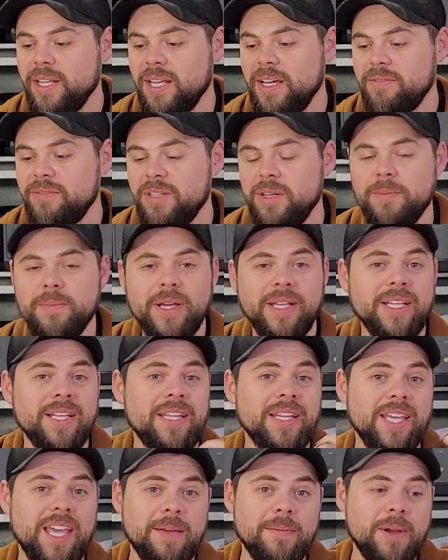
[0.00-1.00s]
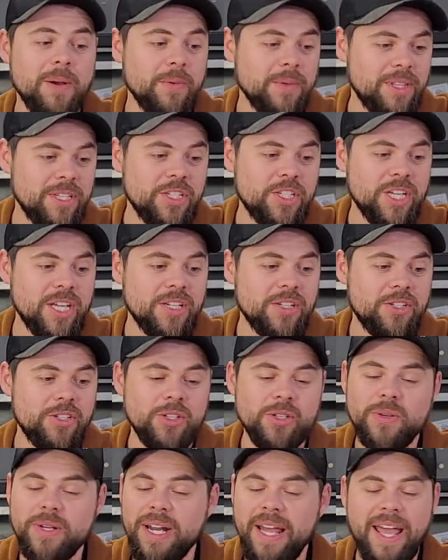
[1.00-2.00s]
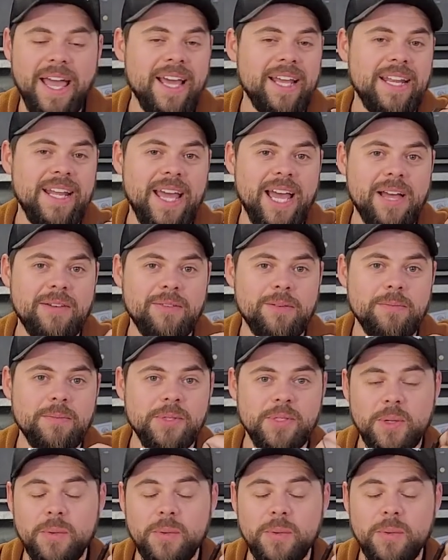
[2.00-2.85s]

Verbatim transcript: loved them, and then they came out with the Gen 2 and I had to have them.